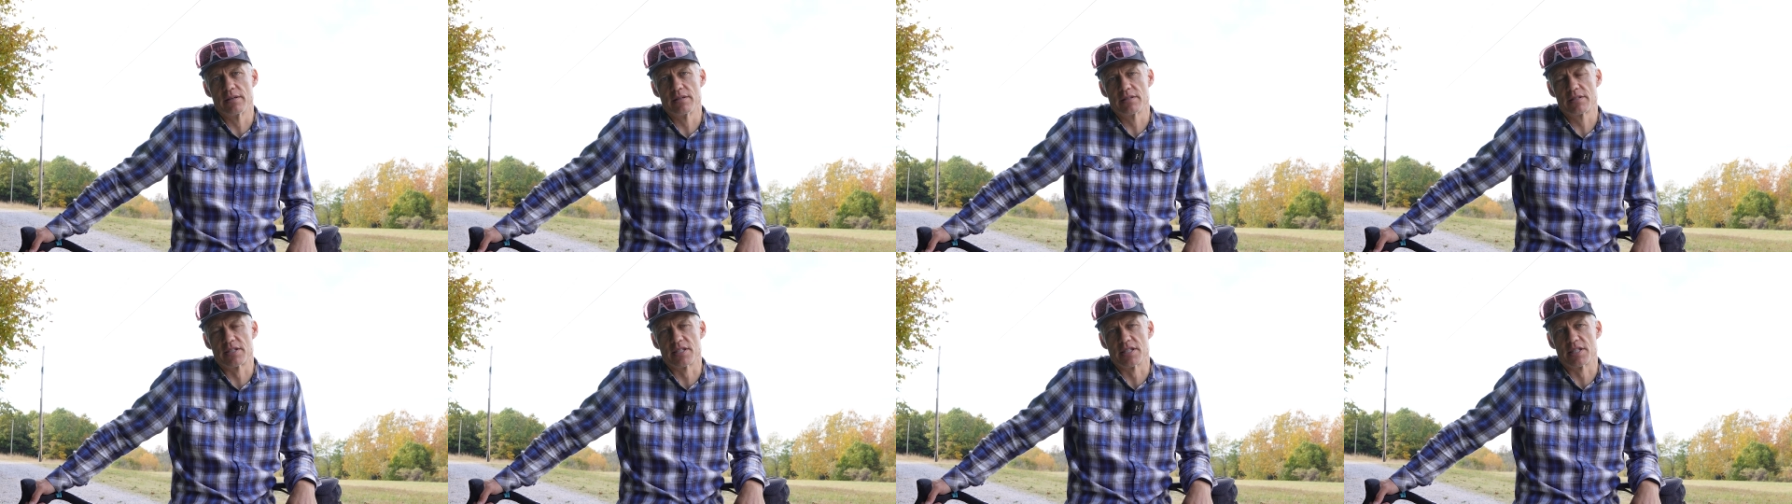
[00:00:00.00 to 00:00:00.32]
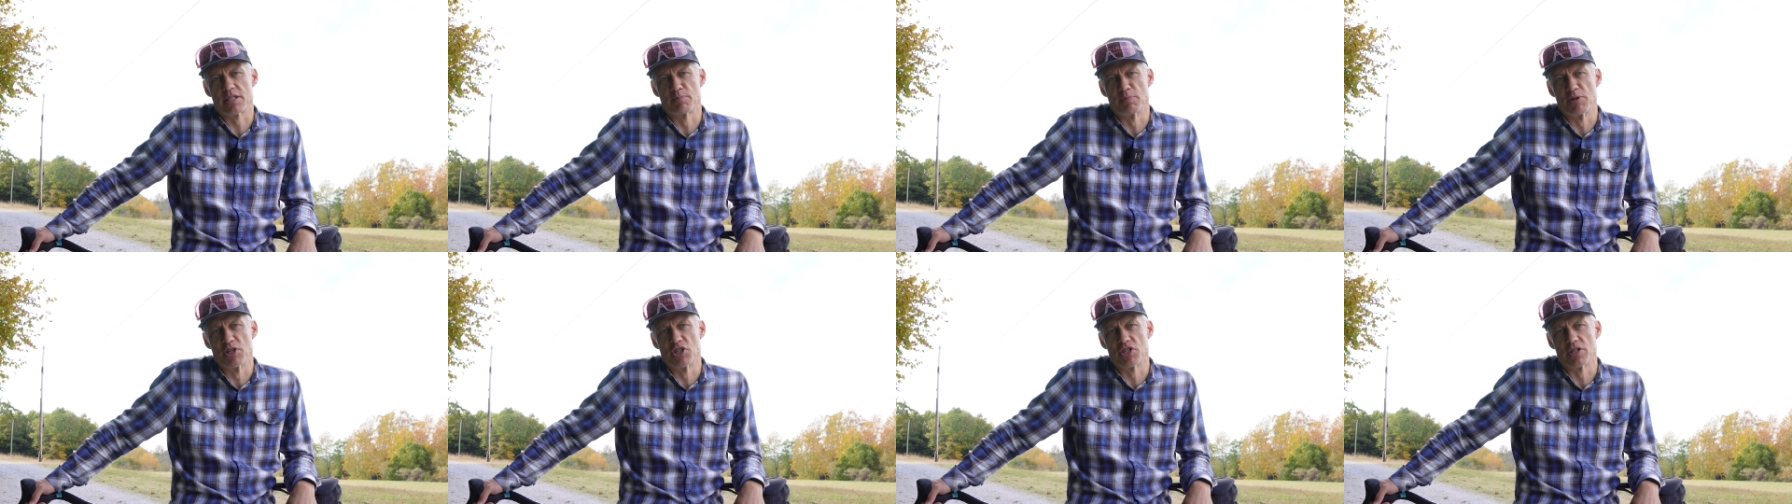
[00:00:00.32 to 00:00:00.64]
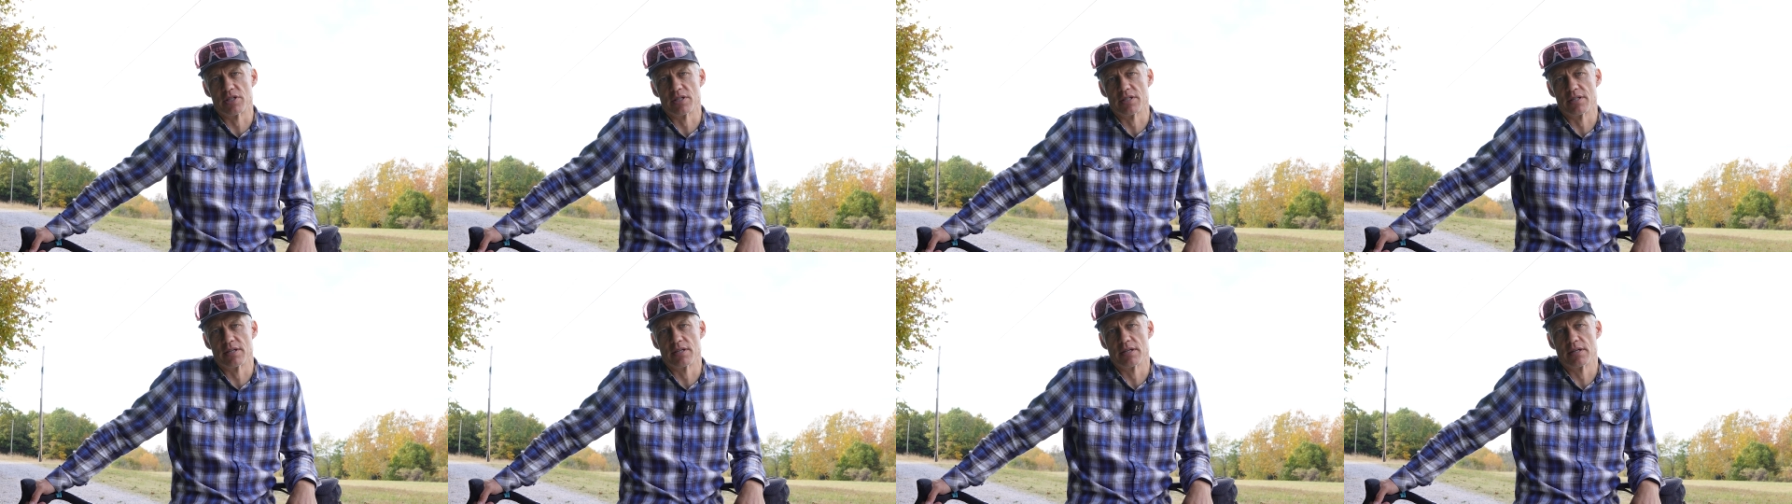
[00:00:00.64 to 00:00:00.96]

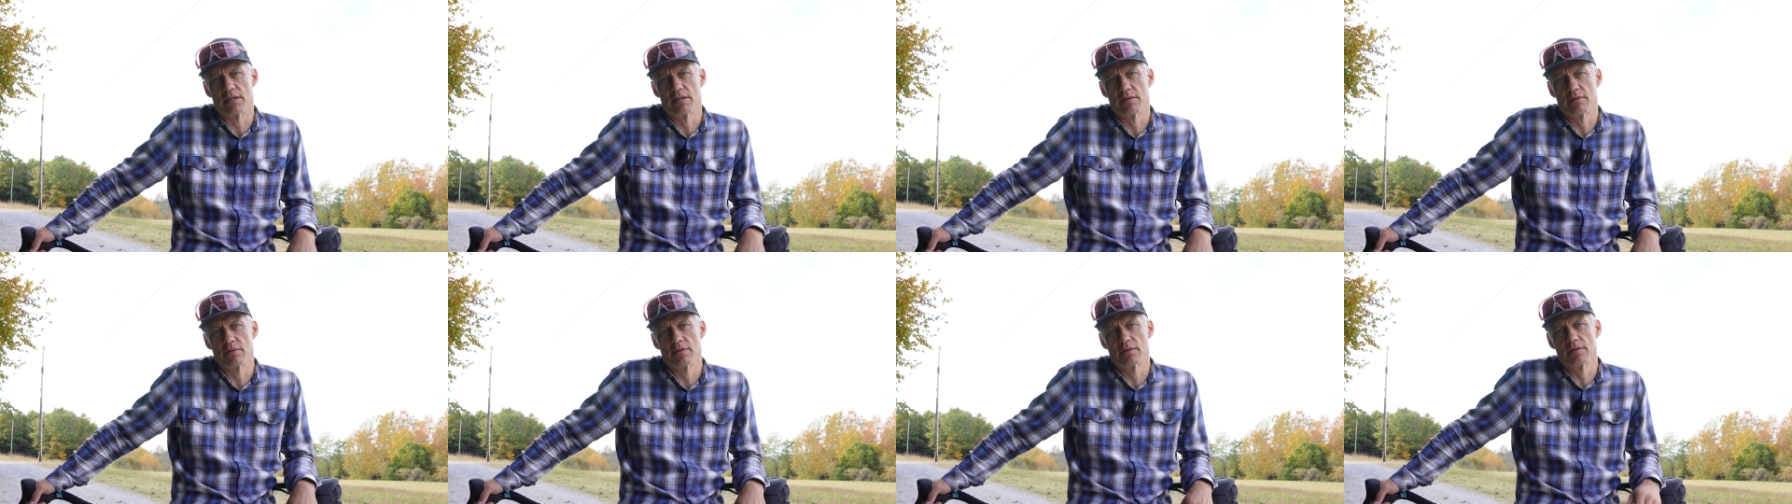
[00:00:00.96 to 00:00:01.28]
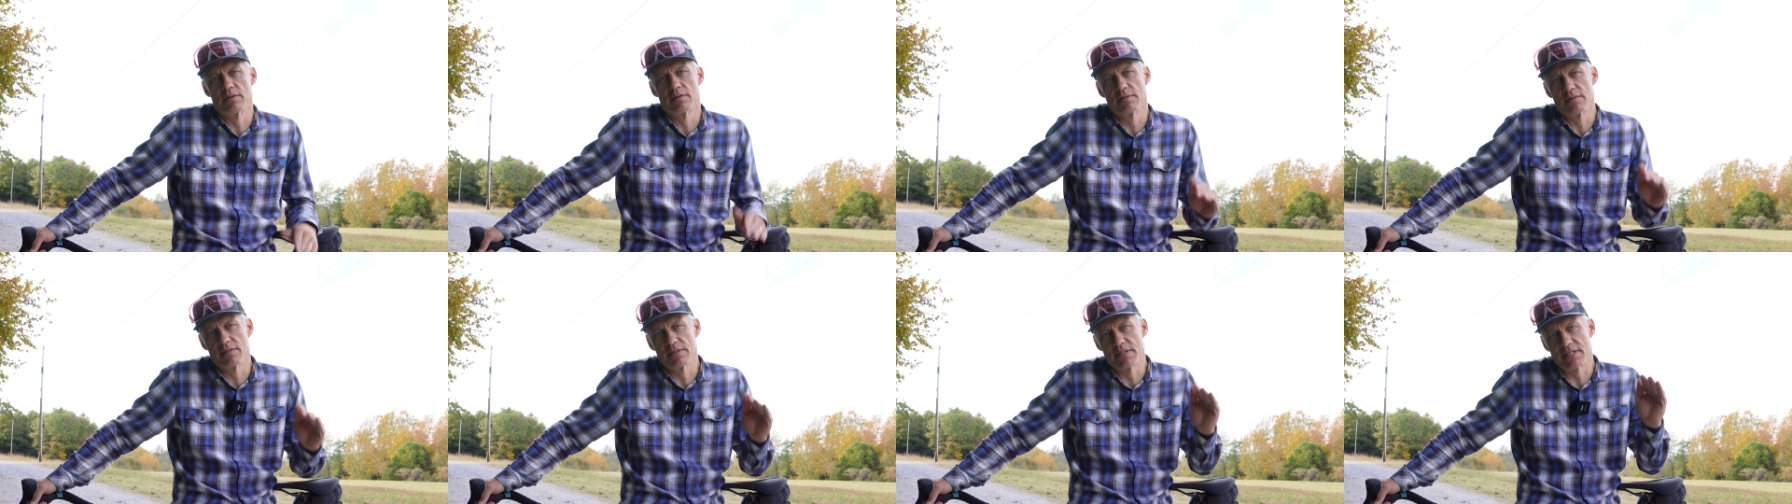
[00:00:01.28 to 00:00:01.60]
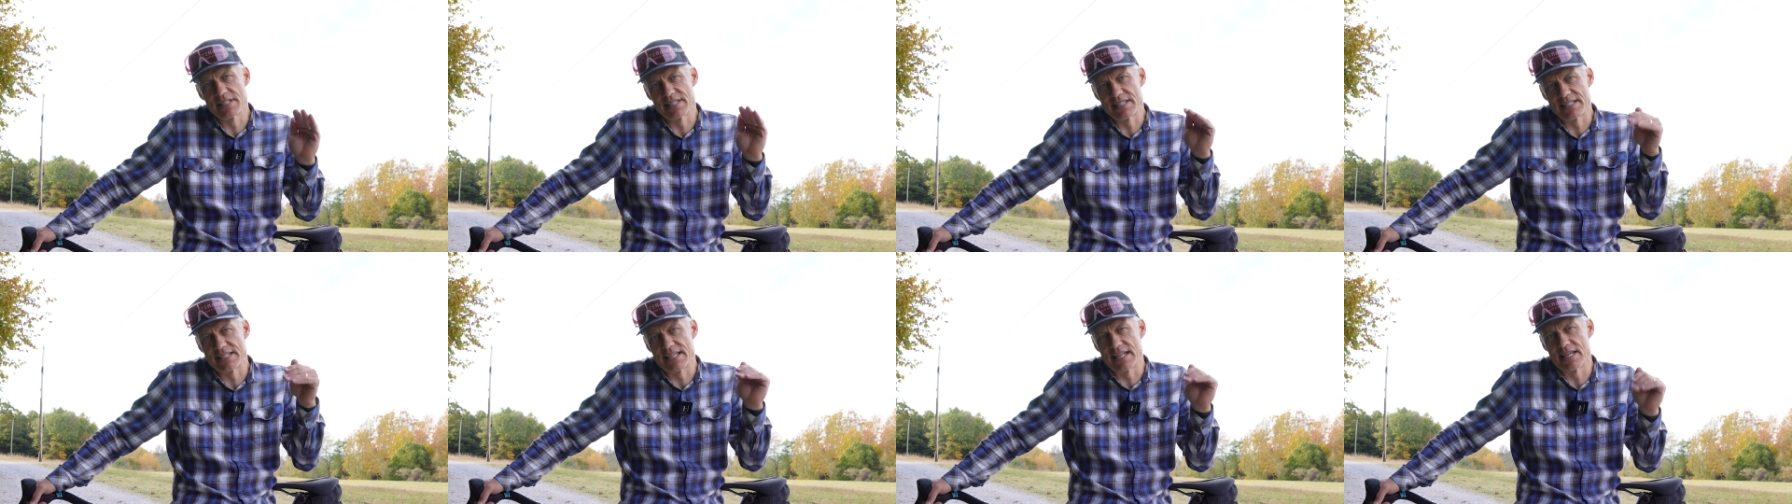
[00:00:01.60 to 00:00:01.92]
suspension
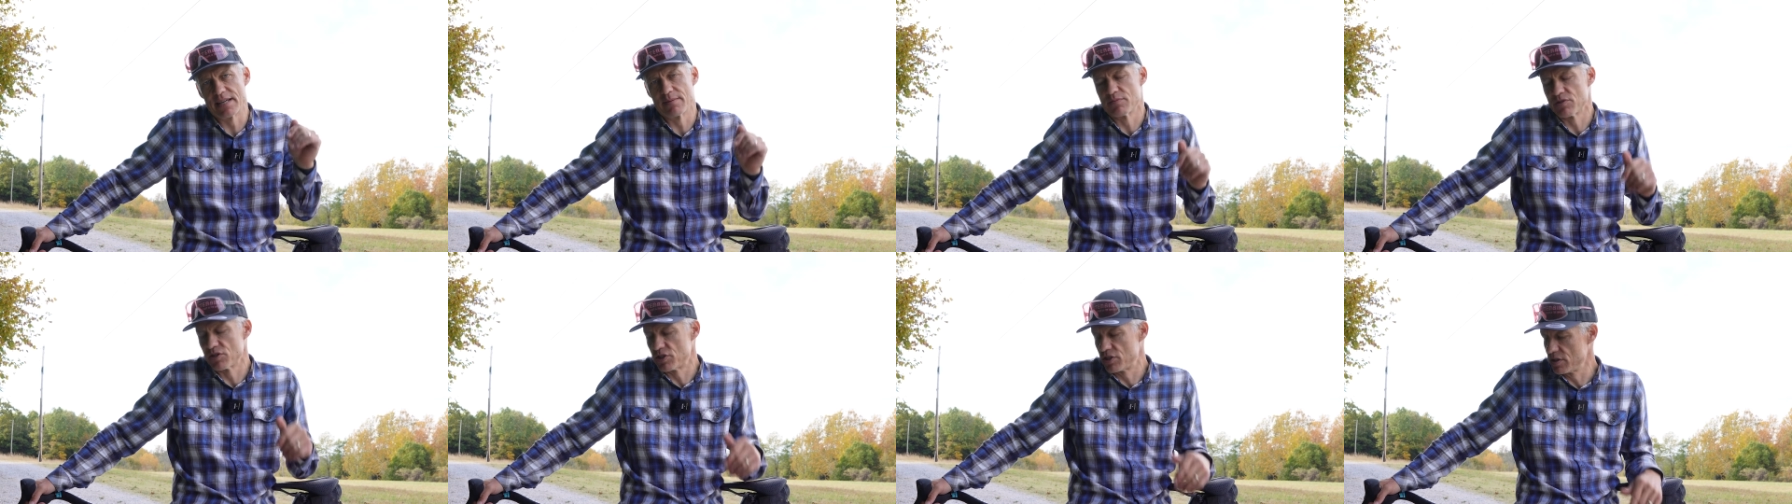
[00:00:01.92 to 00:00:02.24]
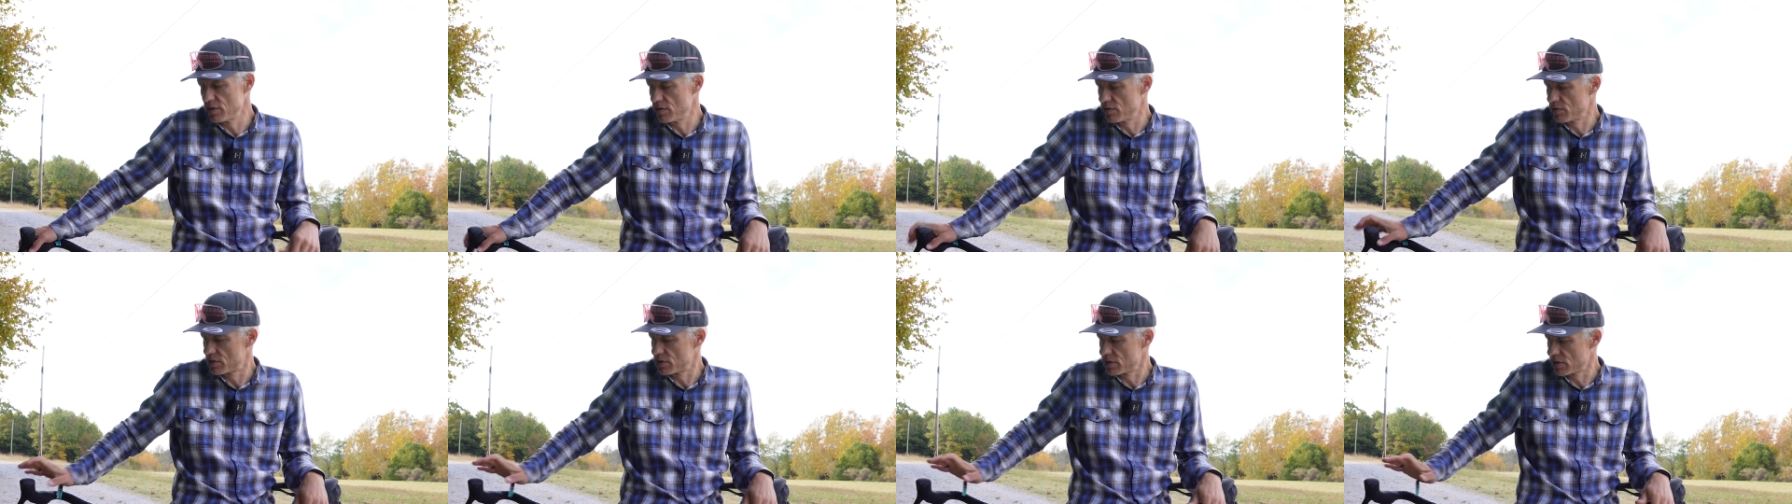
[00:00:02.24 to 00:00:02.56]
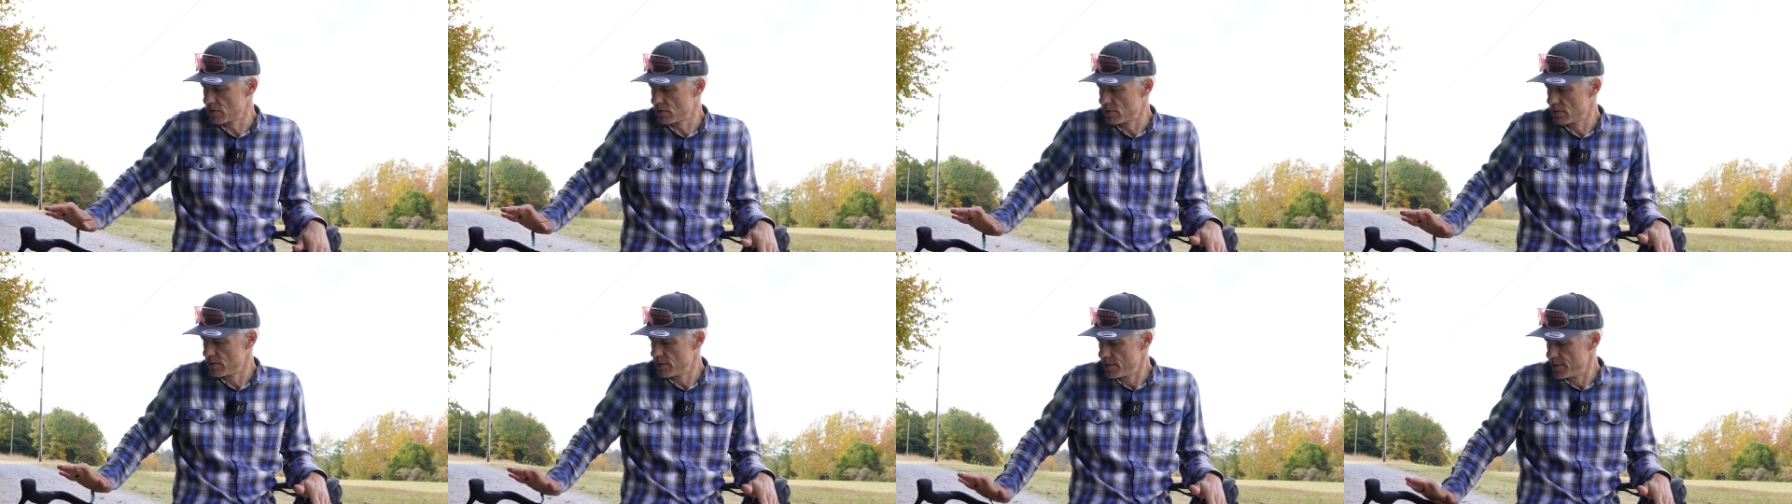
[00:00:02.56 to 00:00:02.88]
stems do.
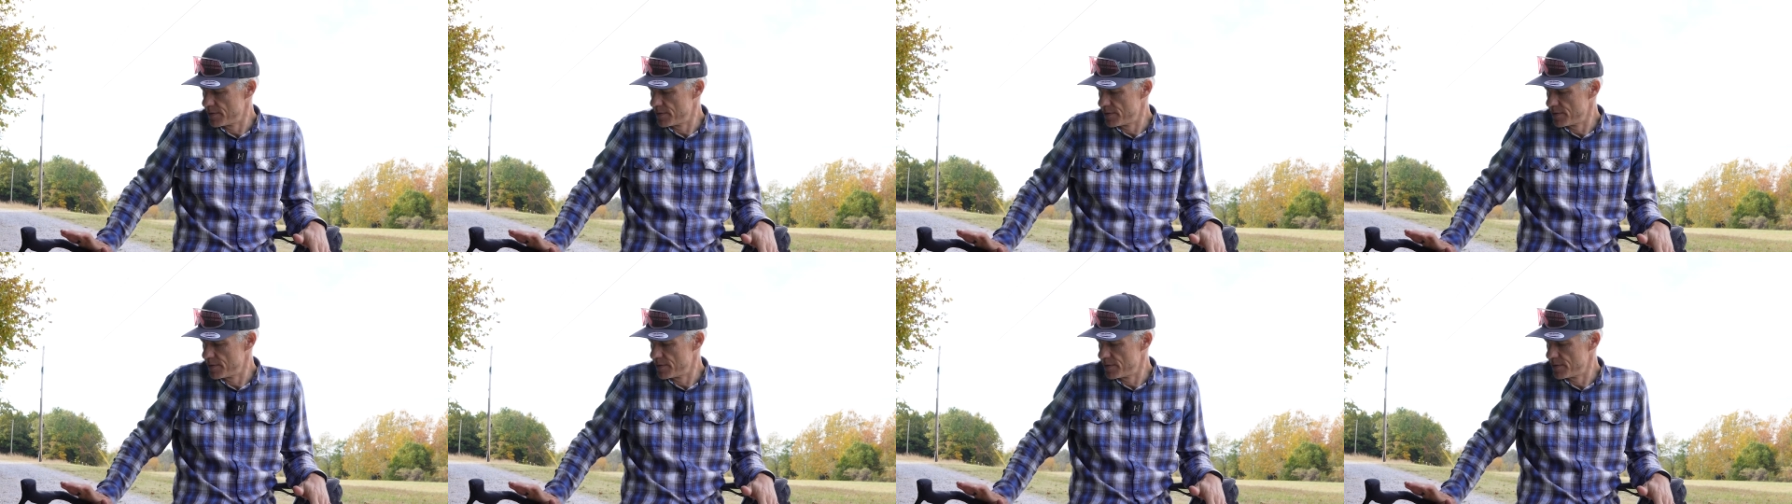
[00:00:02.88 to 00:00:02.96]
So